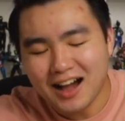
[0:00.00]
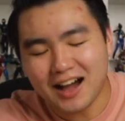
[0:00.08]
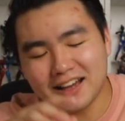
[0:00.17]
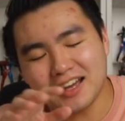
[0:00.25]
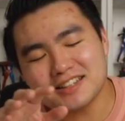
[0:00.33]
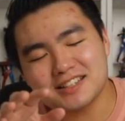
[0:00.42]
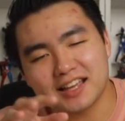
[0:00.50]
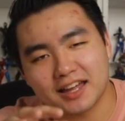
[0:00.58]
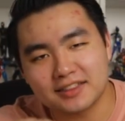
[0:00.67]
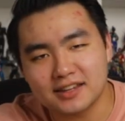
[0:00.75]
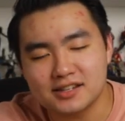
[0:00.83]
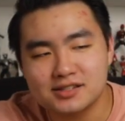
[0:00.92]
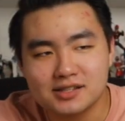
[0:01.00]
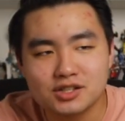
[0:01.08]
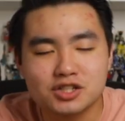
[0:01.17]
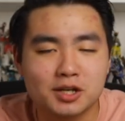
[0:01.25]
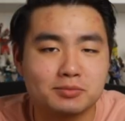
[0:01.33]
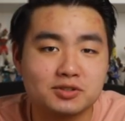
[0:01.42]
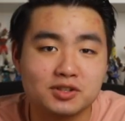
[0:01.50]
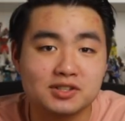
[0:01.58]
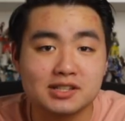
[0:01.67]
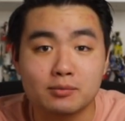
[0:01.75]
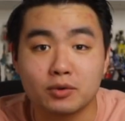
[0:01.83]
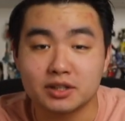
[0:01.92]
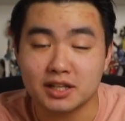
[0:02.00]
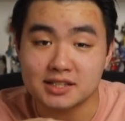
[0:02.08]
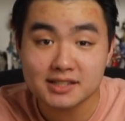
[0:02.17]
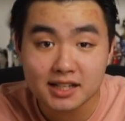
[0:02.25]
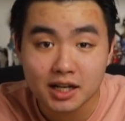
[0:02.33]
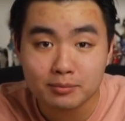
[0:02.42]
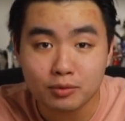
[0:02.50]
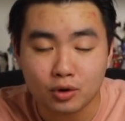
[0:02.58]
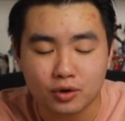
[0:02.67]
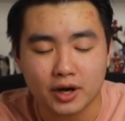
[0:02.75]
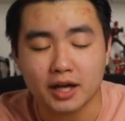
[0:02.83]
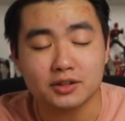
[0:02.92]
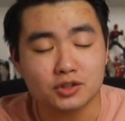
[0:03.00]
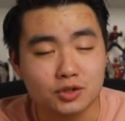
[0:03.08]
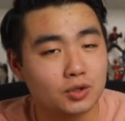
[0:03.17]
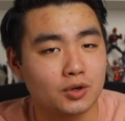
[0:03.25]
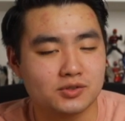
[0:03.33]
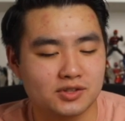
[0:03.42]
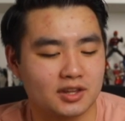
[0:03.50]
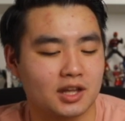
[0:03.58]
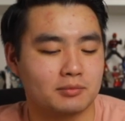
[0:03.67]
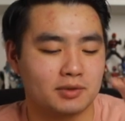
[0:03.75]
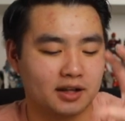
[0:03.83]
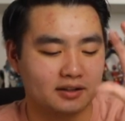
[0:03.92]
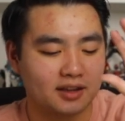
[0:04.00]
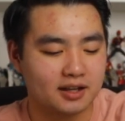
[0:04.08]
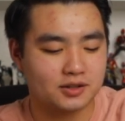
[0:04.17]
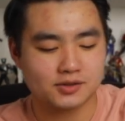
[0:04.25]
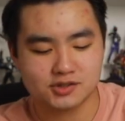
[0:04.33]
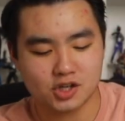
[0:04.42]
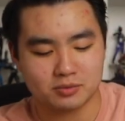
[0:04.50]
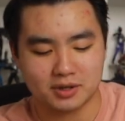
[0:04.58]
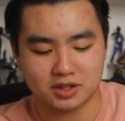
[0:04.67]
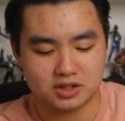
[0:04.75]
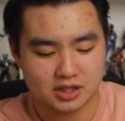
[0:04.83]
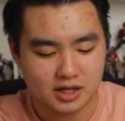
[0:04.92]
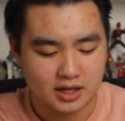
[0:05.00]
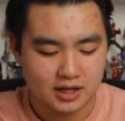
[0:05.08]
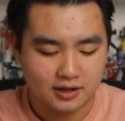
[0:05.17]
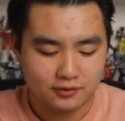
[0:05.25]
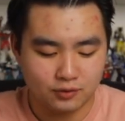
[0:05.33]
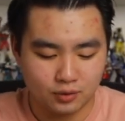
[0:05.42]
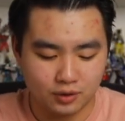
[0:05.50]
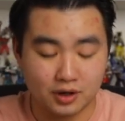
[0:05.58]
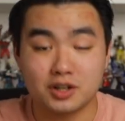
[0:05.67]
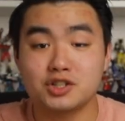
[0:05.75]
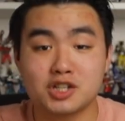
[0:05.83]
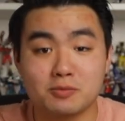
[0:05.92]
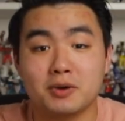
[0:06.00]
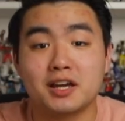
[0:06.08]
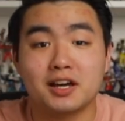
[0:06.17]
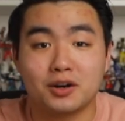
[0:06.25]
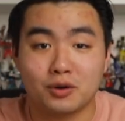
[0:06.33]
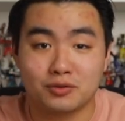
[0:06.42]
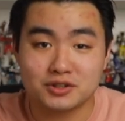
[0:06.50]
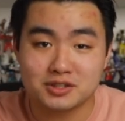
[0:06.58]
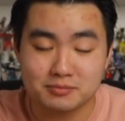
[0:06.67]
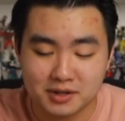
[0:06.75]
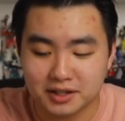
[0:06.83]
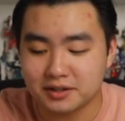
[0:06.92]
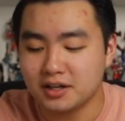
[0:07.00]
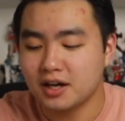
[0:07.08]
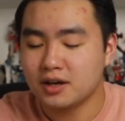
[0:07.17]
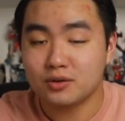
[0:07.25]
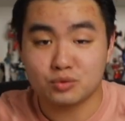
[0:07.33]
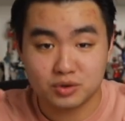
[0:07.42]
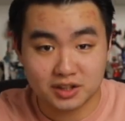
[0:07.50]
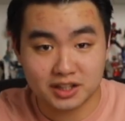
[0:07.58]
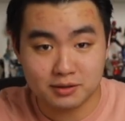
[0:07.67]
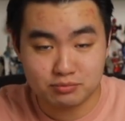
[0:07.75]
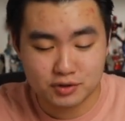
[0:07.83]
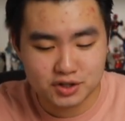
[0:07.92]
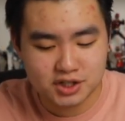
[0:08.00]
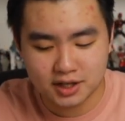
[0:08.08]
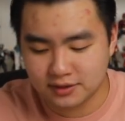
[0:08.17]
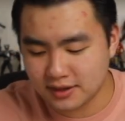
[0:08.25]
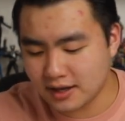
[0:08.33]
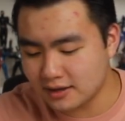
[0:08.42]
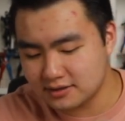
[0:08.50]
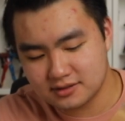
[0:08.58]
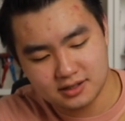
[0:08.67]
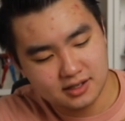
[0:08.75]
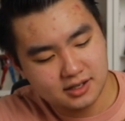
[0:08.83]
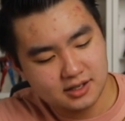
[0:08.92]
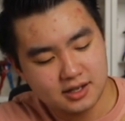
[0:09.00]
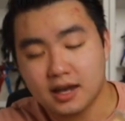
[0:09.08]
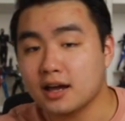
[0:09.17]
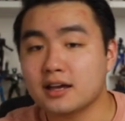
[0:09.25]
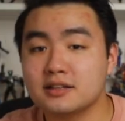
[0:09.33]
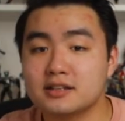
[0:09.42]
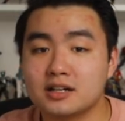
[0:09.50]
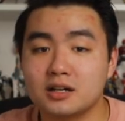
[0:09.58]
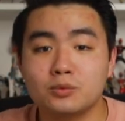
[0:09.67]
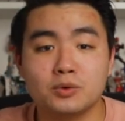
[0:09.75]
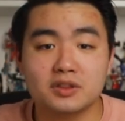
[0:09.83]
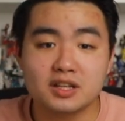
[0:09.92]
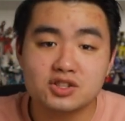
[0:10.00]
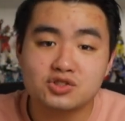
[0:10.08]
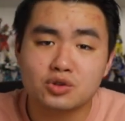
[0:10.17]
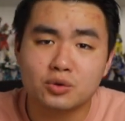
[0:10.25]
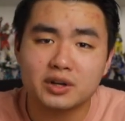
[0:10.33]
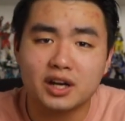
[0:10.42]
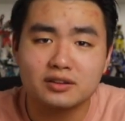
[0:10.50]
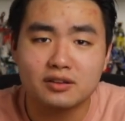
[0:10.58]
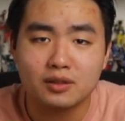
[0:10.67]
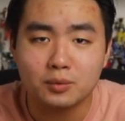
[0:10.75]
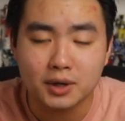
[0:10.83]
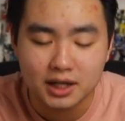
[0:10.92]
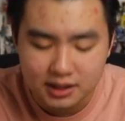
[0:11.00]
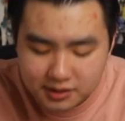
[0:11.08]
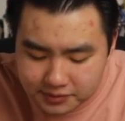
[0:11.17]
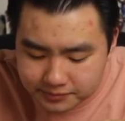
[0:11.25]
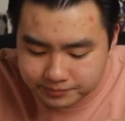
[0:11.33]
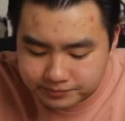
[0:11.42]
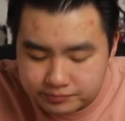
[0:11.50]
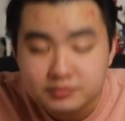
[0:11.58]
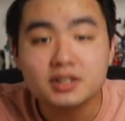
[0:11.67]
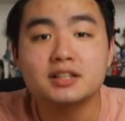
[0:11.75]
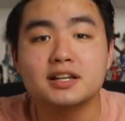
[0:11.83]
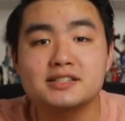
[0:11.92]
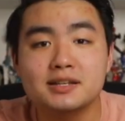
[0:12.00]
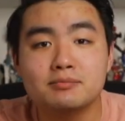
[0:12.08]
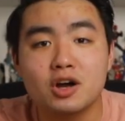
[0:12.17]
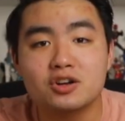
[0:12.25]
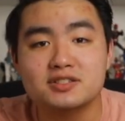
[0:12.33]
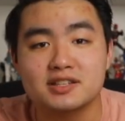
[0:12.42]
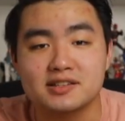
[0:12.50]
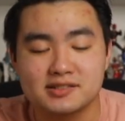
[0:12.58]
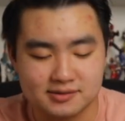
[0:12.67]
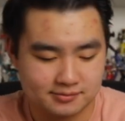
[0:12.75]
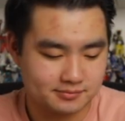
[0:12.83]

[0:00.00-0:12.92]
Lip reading: I had to get this shipped to someone in Singapore, and kudos to them. Like, thank you so much for shipping it over to me. Really appreciate that. And with this story out of the way, let's unbox this.